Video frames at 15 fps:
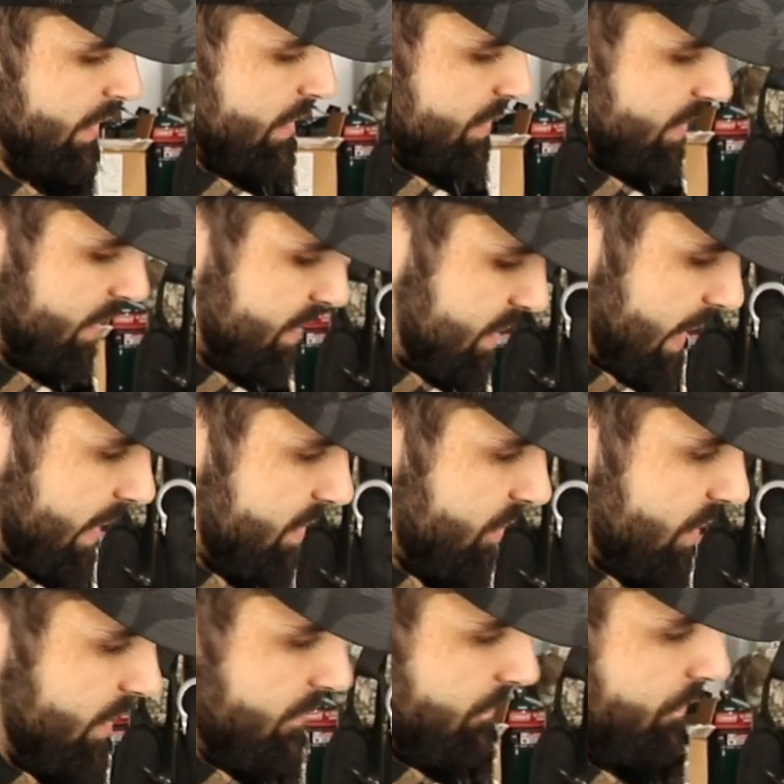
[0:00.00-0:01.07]
seats
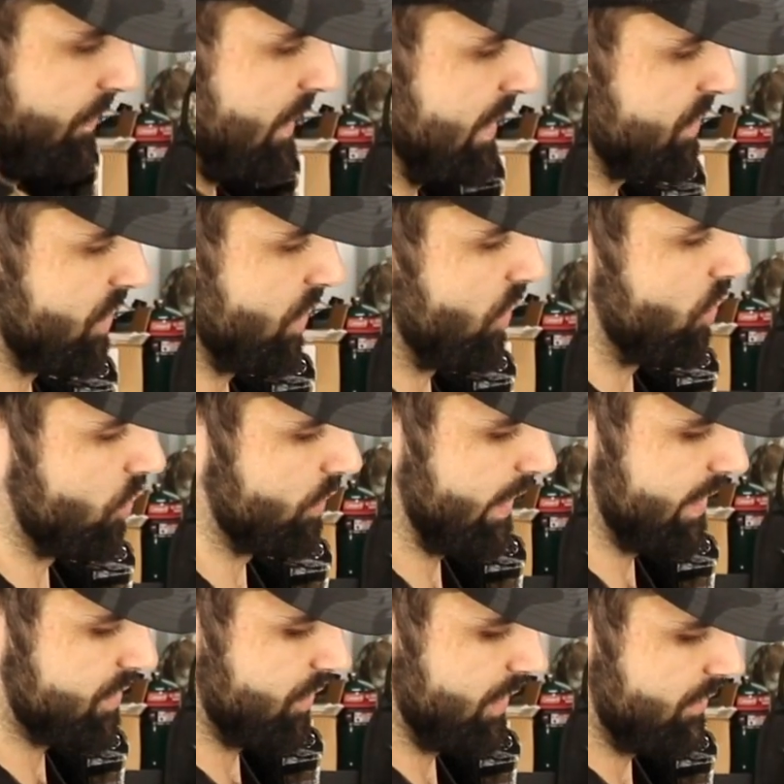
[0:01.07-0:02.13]
nicely, it's going to hold
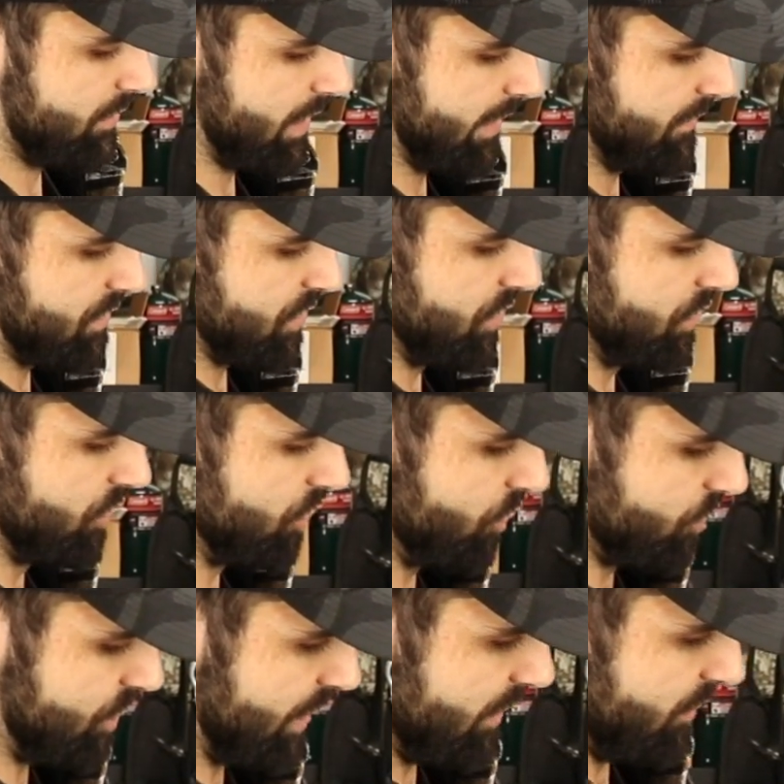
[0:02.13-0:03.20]
nicely. Obviously you
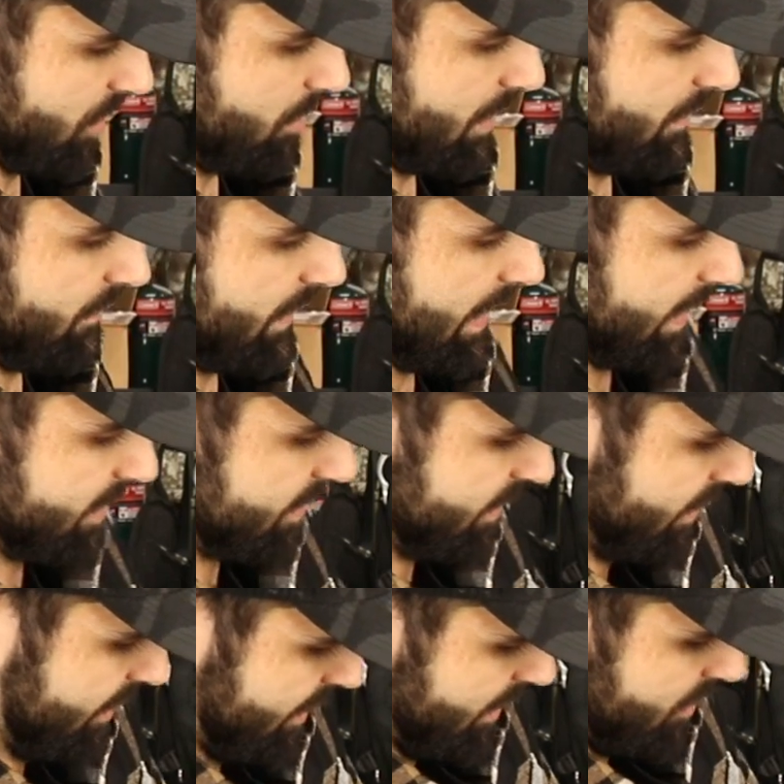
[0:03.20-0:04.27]
do see a little bit of
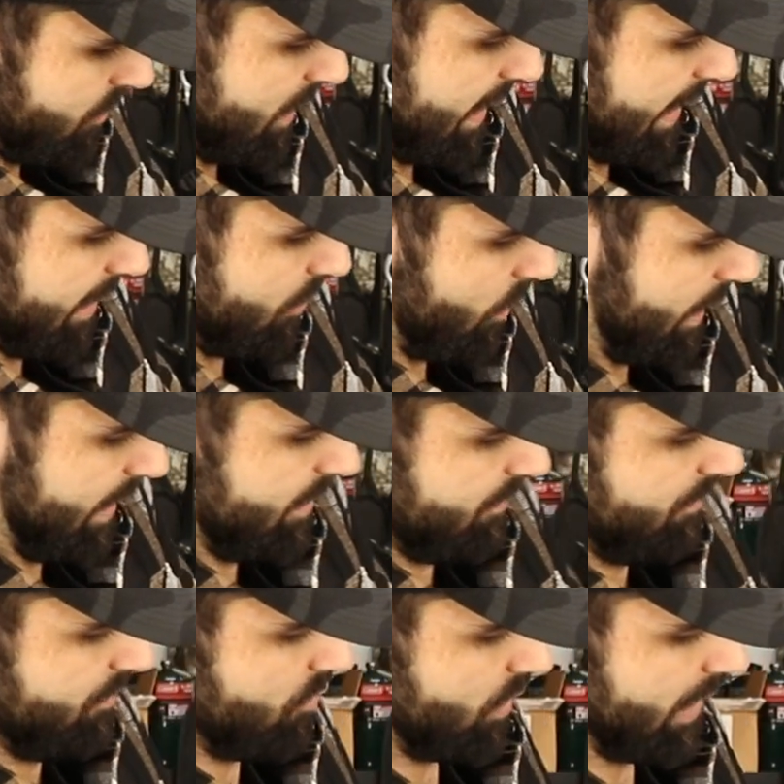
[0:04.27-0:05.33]
flex when I add
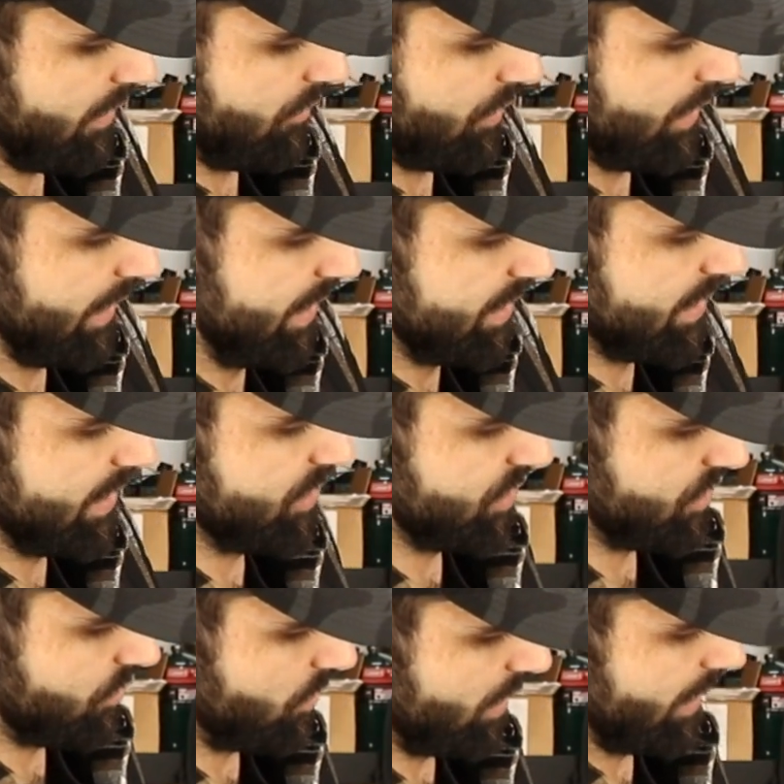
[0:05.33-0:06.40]
weight. When I release, it's
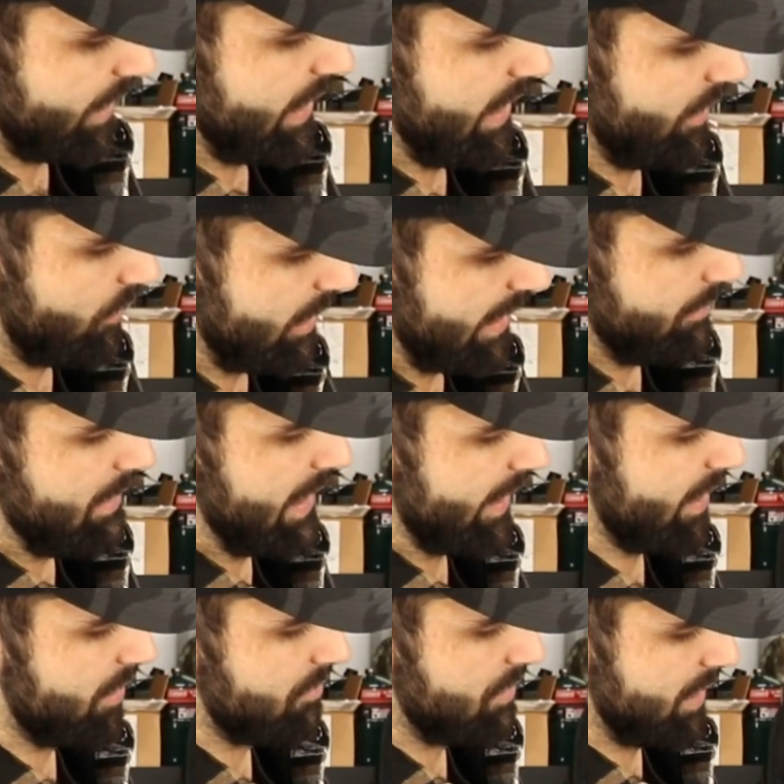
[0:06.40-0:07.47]
just one to kind of ride
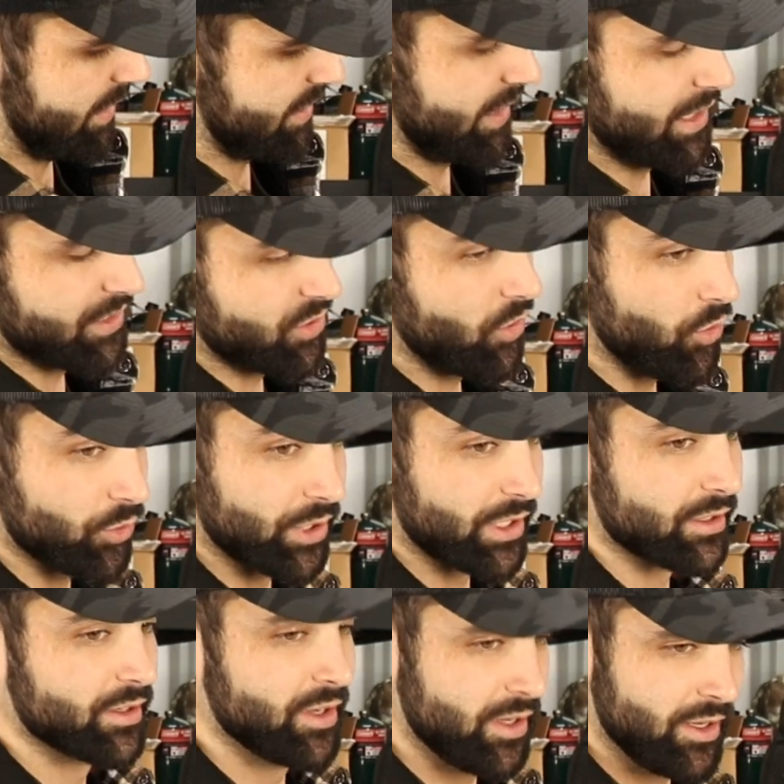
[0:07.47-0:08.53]
back up because it is
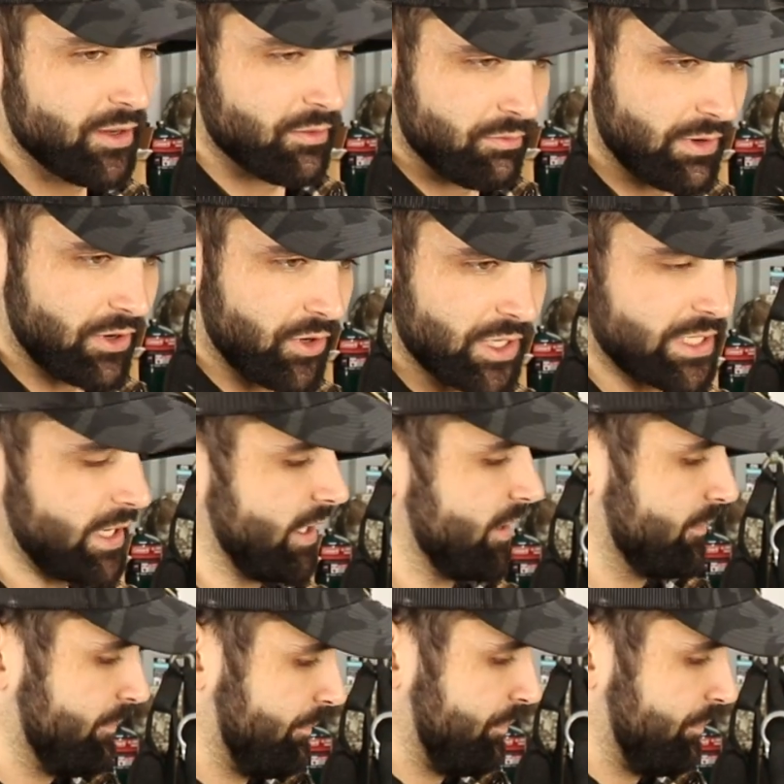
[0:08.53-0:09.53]
holding very tight.